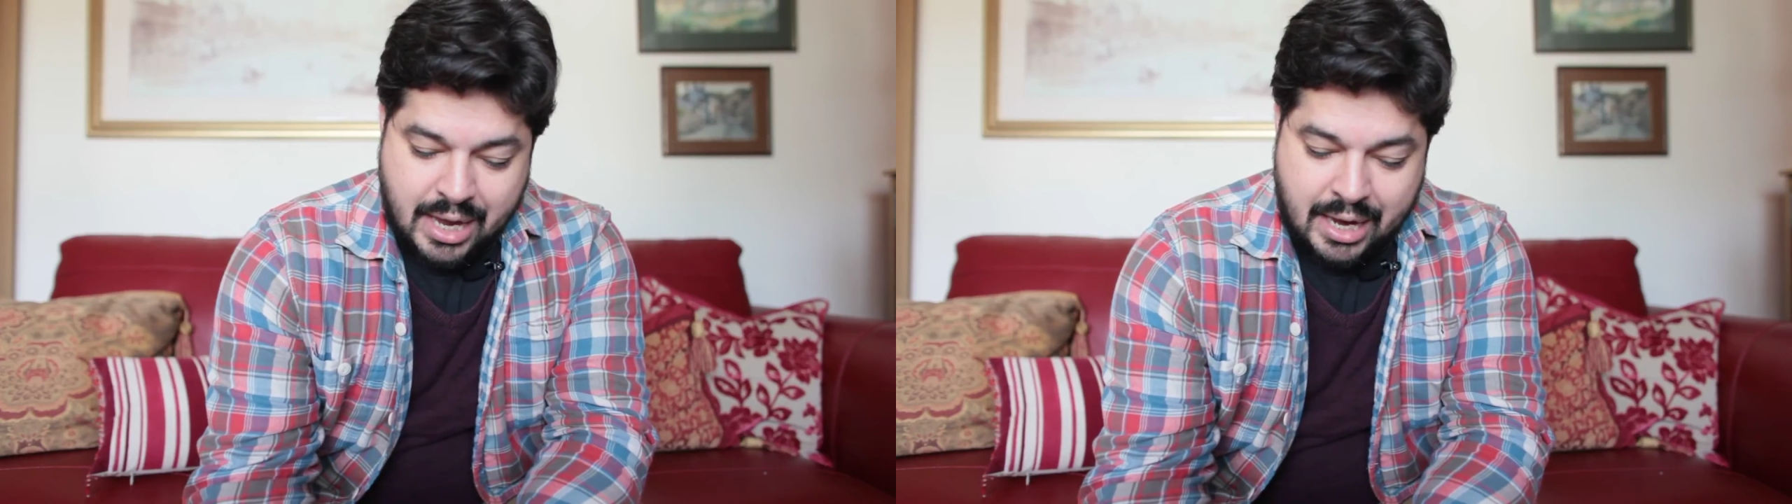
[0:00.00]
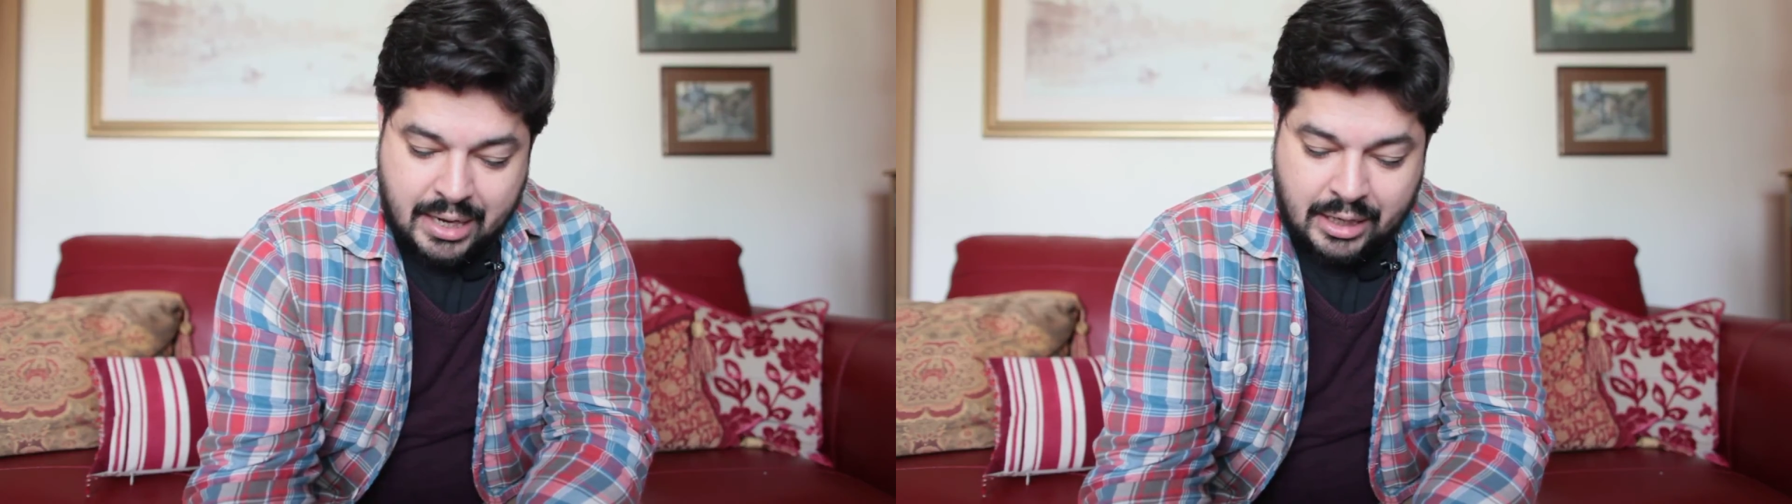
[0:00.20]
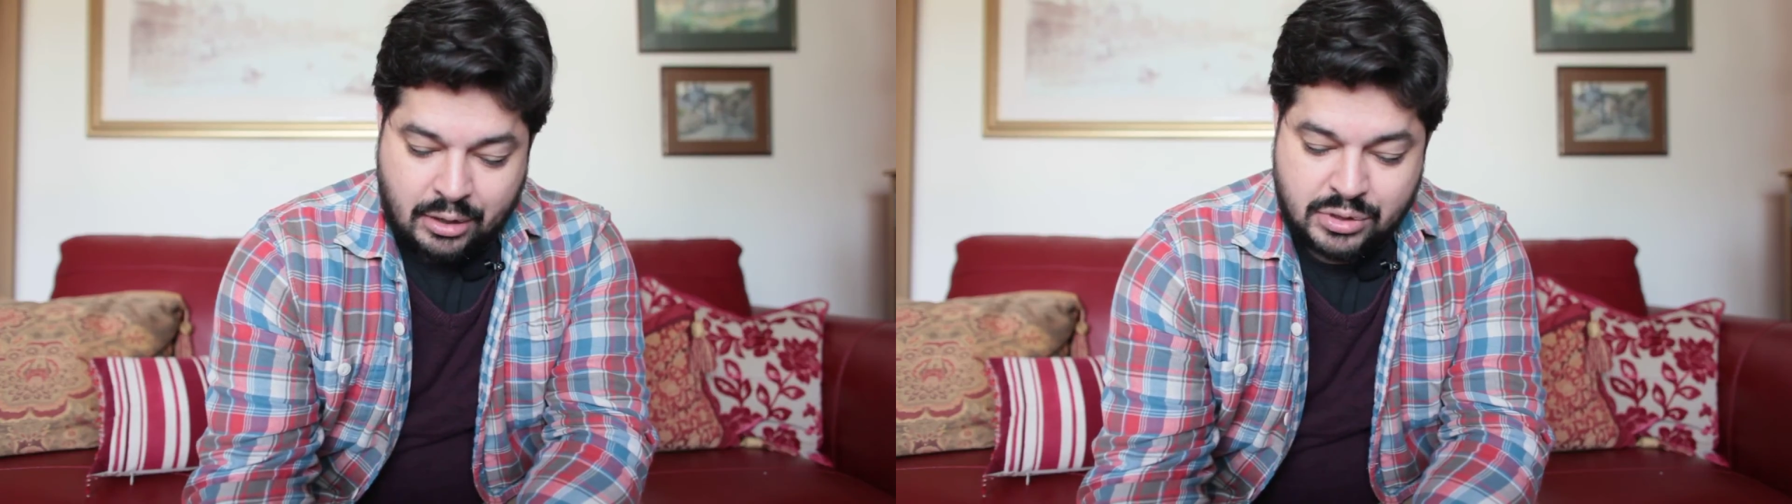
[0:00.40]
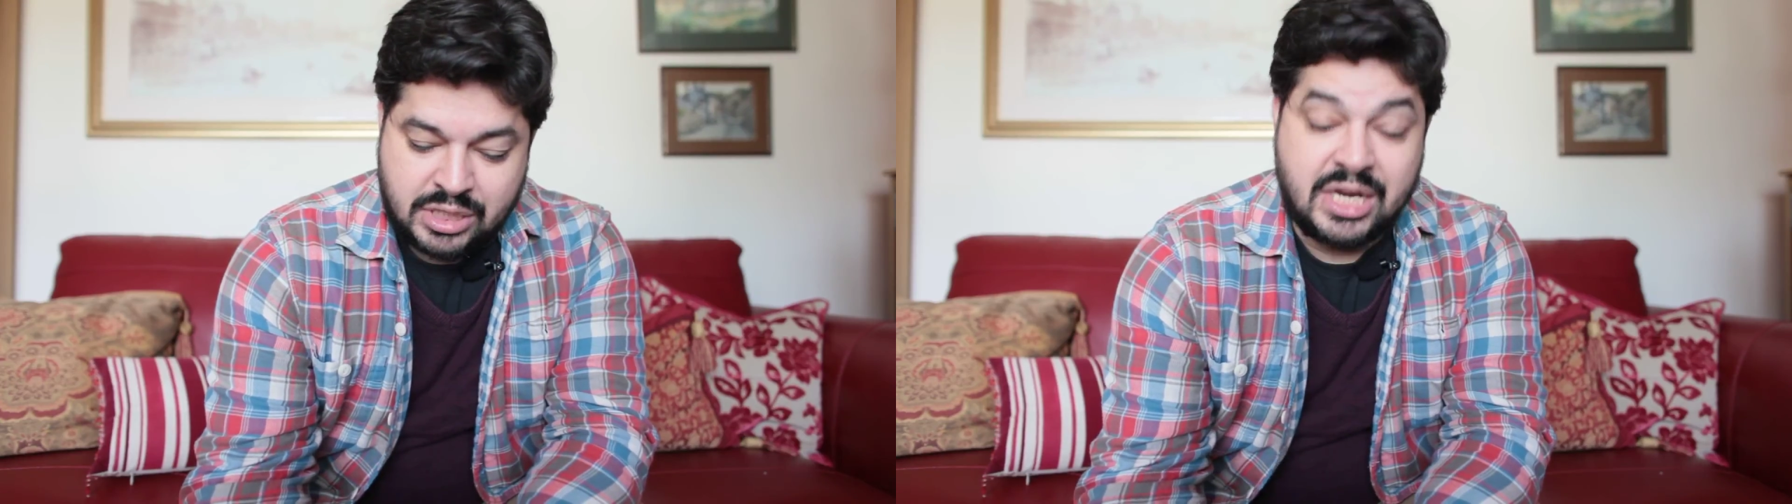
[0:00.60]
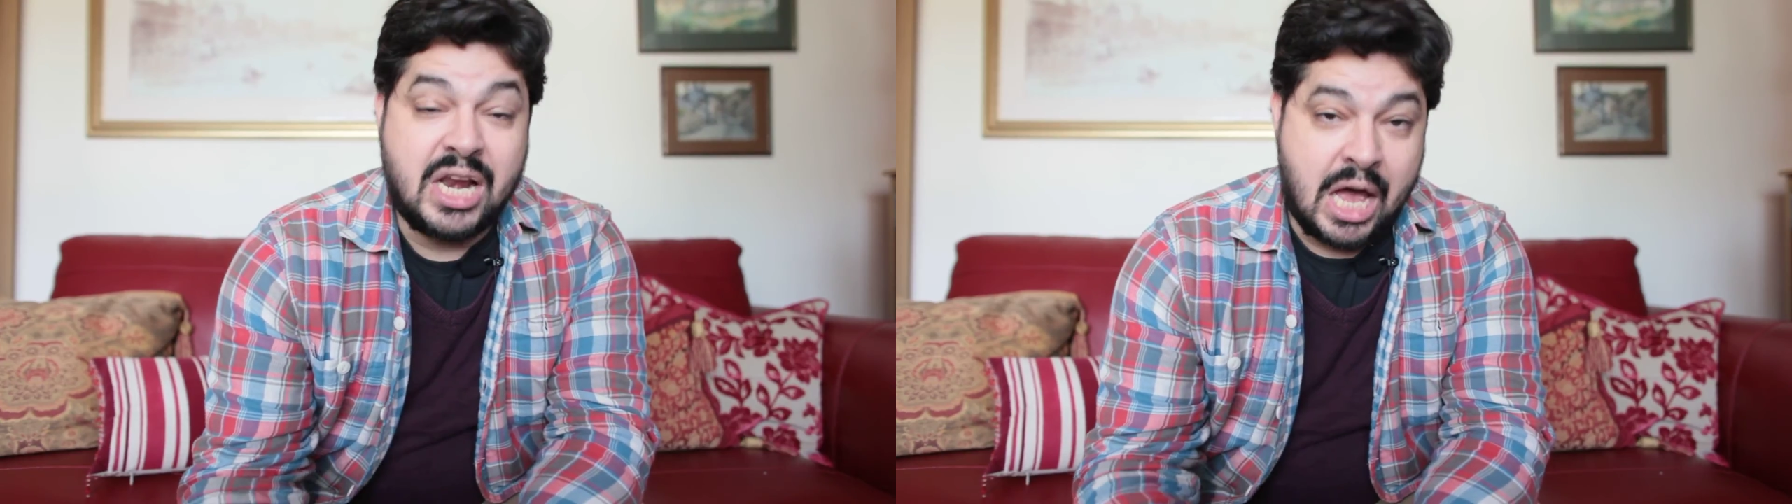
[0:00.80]
and it goes
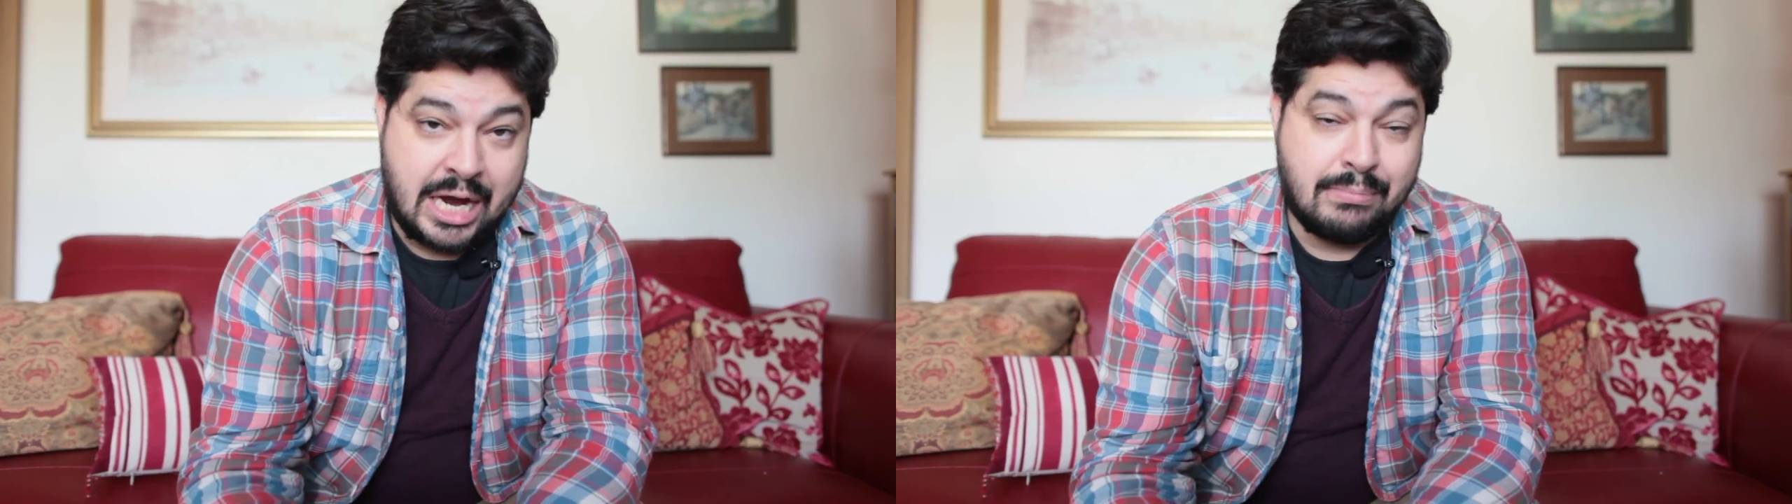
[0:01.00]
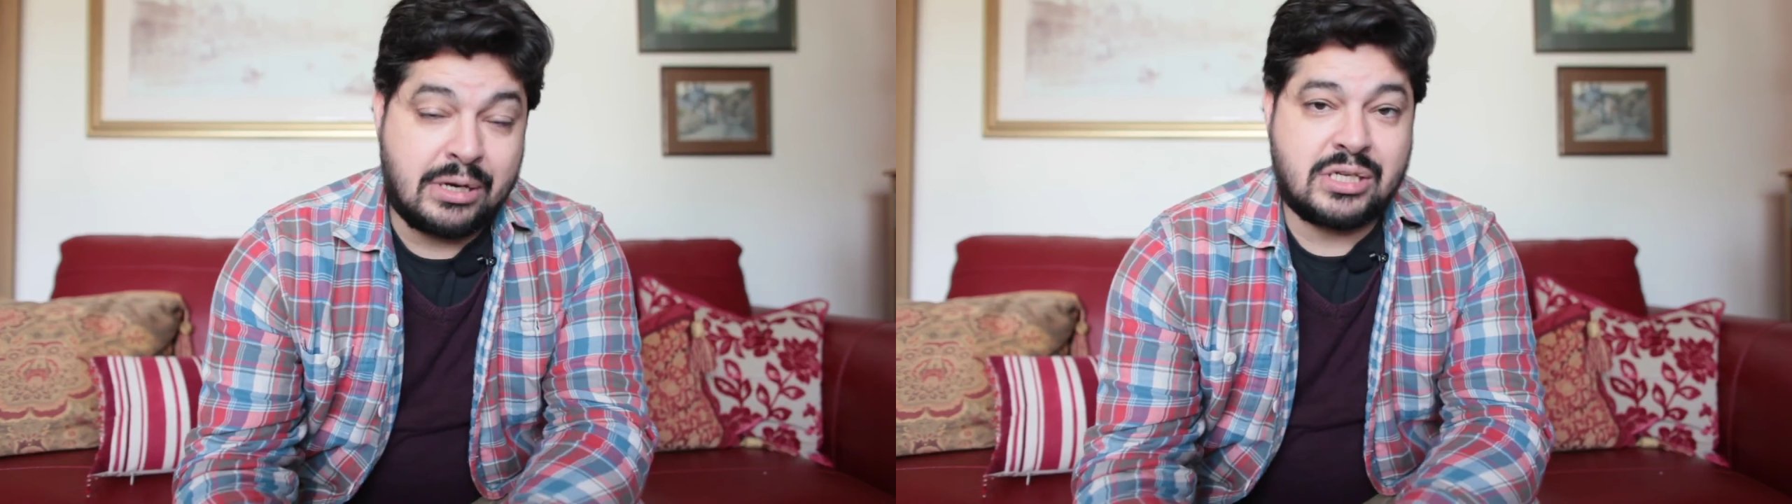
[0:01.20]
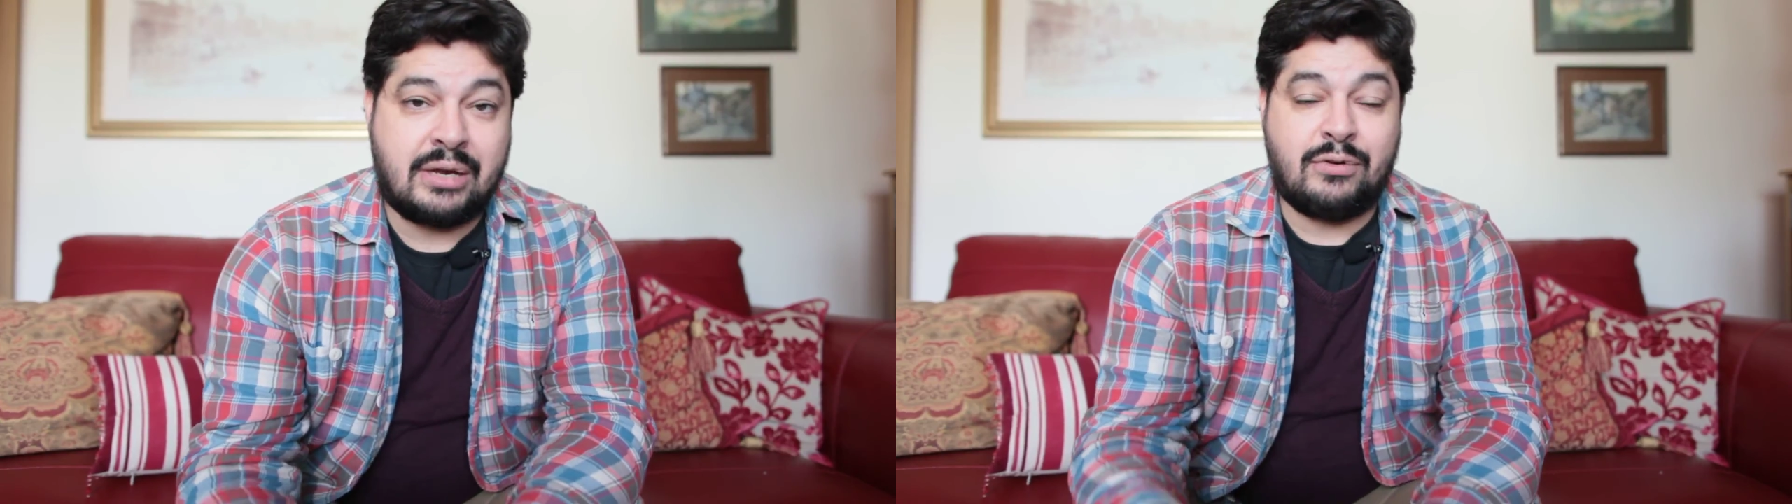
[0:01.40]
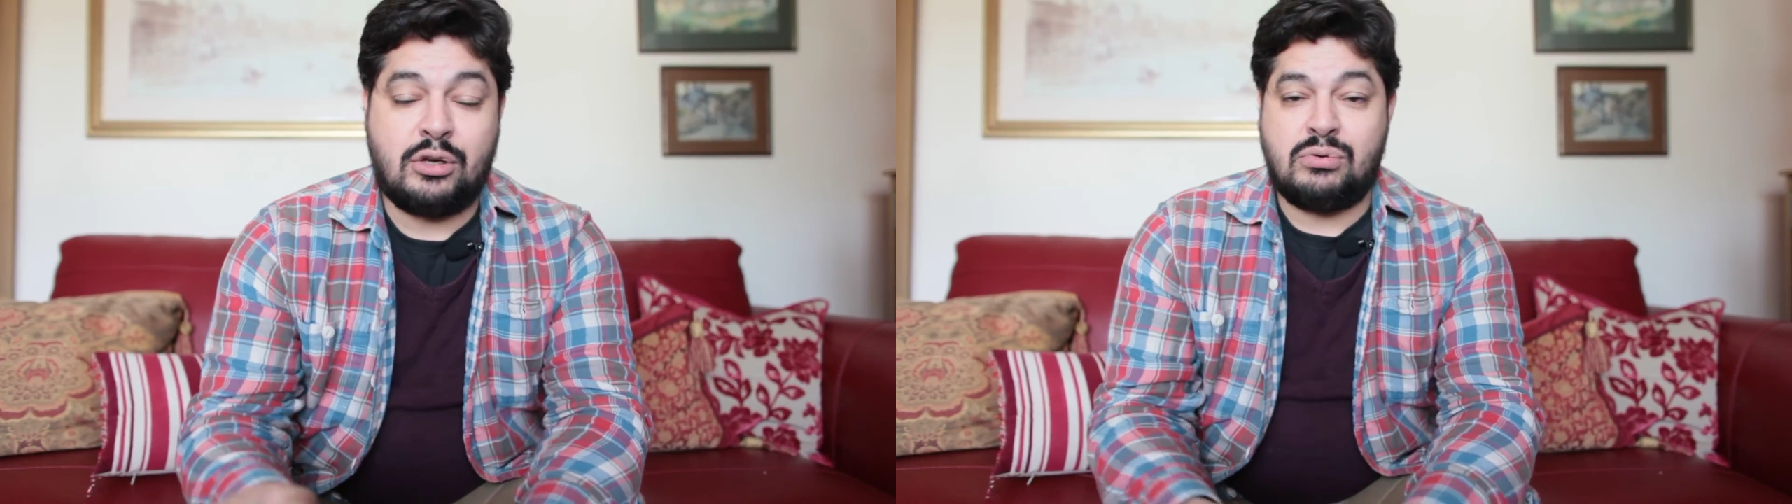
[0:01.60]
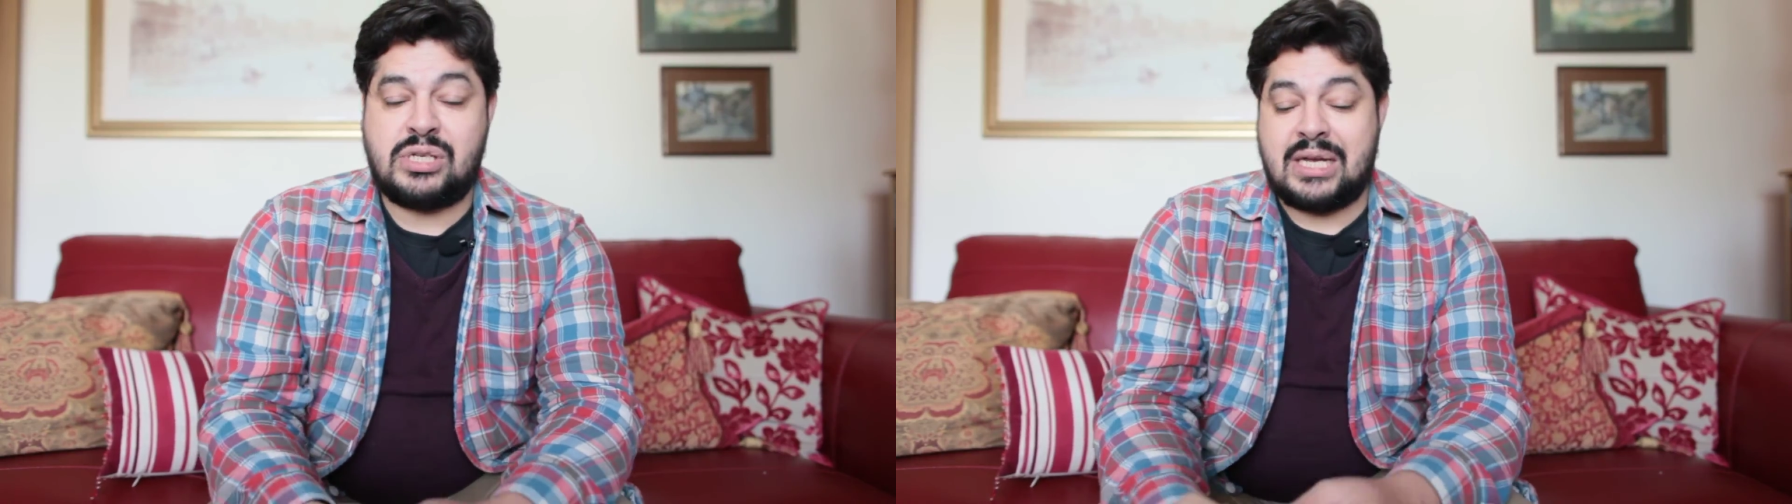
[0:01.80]
to 9 because I've
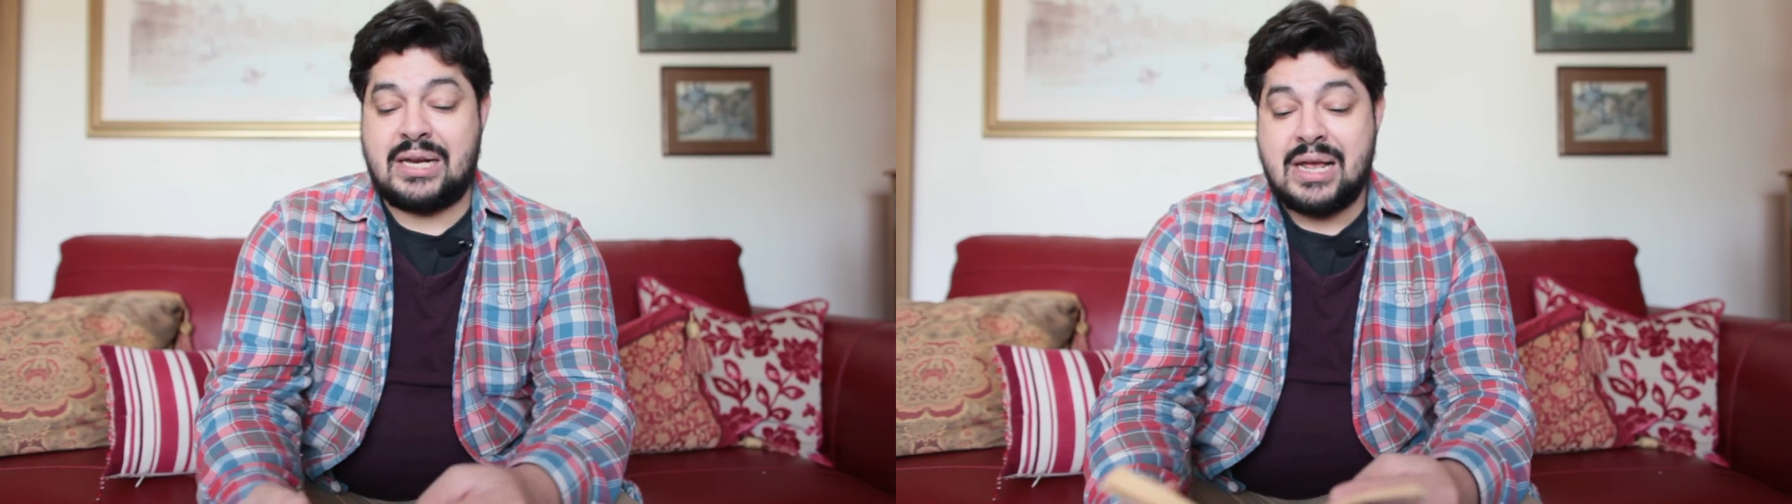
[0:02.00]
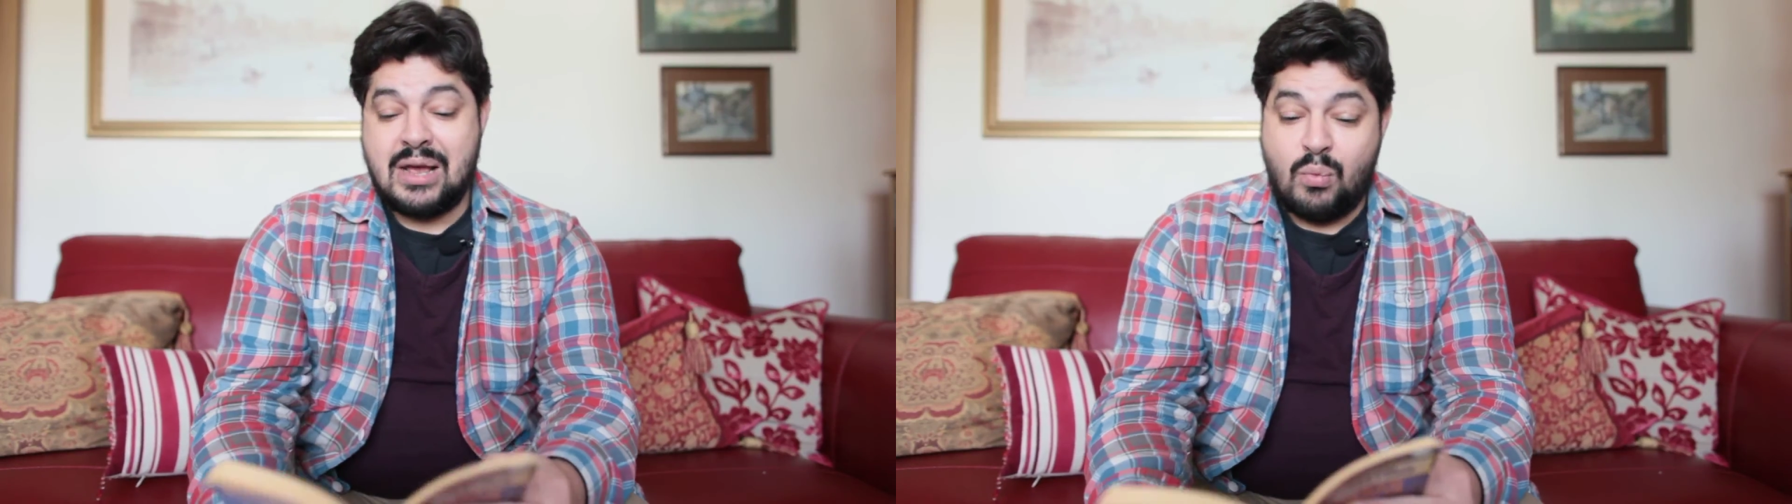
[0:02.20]
used it.